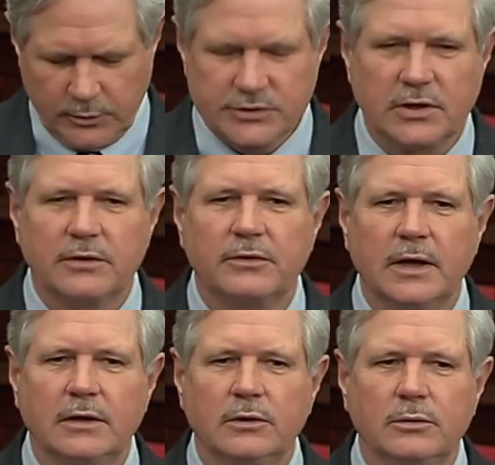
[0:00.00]
we say
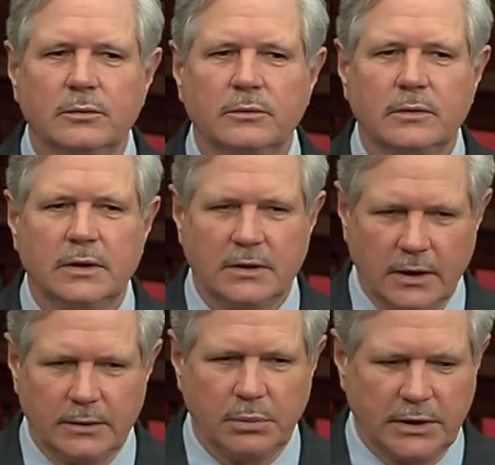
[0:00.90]
thank you and
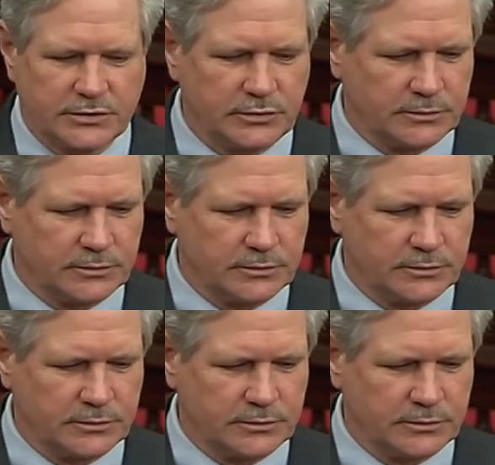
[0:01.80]
God bless you.